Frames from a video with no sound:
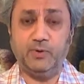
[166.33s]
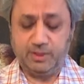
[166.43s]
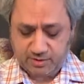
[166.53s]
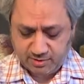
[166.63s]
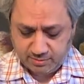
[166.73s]

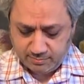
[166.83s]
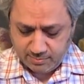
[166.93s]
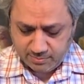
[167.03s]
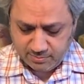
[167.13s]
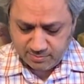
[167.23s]
which
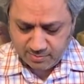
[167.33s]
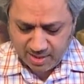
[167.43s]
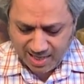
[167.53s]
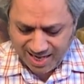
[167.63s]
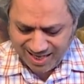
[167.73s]

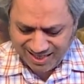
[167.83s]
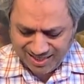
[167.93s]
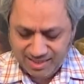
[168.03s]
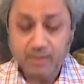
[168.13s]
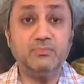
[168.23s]
I
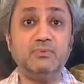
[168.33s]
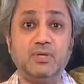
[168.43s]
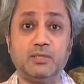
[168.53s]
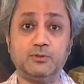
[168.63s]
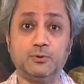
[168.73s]
am
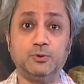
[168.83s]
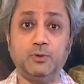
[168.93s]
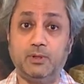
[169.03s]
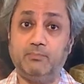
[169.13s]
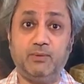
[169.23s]
not so
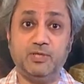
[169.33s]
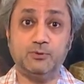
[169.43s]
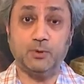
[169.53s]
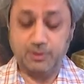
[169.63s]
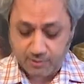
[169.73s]
sure. Maybe
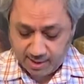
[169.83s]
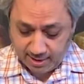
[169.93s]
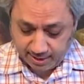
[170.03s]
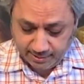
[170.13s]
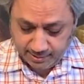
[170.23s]
it's worth trying
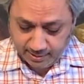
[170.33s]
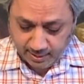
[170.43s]
later.